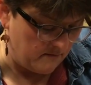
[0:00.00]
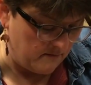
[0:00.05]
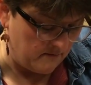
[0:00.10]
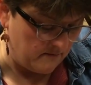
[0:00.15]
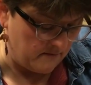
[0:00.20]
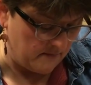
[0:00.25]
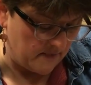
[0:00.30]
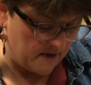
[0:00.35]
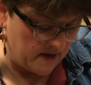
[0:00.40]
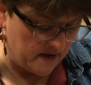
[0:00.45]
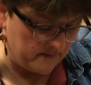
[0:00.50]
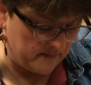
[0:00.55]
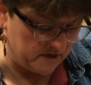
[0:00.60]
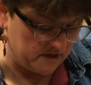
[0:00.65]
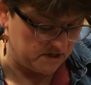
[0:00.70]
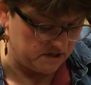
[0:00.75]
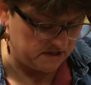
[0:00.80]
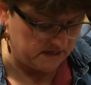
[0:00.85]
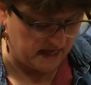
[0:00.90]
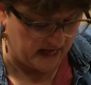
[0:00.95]
I'm
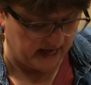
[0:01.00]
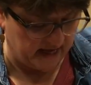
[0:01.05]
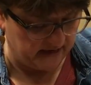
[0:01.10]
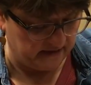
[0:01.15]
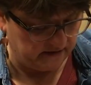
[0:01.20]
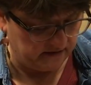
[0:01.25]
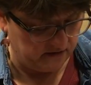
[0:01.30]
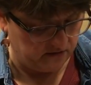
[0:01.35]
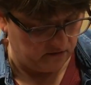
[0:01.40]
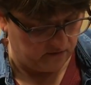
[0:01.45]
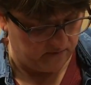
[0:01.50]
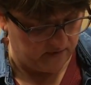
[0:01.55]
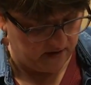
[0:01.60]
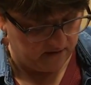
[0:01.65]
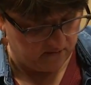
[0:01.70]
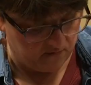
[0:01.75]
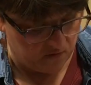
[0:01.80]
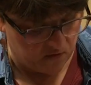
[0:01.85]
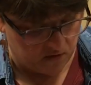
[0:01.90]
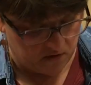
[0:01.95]
gonna just add a little
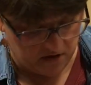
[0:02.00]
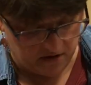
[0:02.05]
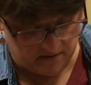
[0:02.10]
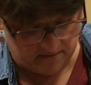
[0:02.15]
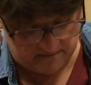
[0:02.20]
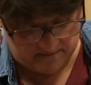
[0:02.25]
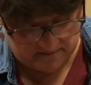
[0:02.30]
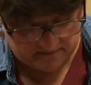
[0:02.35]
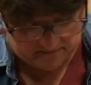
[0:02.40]
bit more.